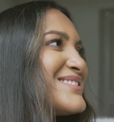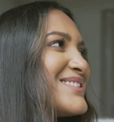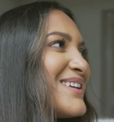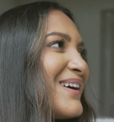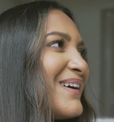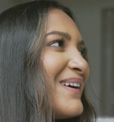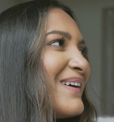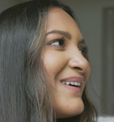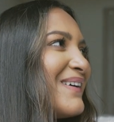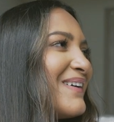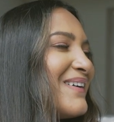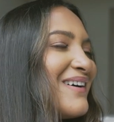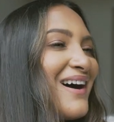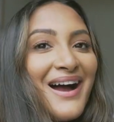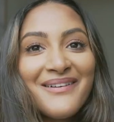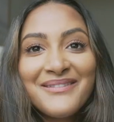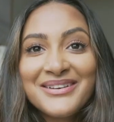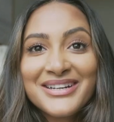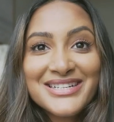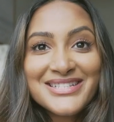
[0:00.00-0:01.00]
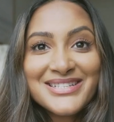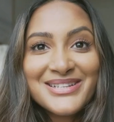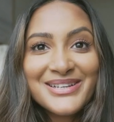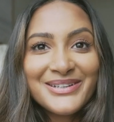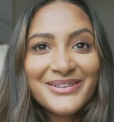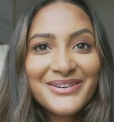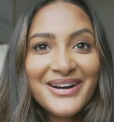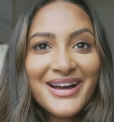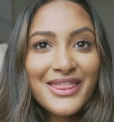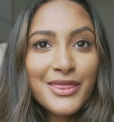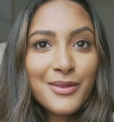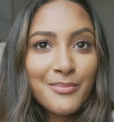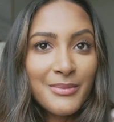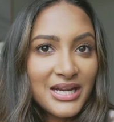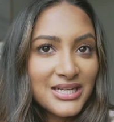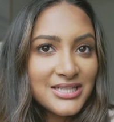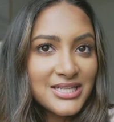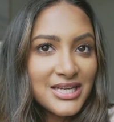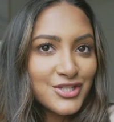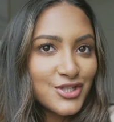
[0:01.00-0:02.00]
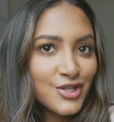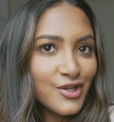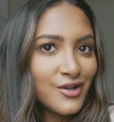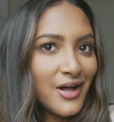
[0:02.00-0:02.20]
so I'm gonna do the meditation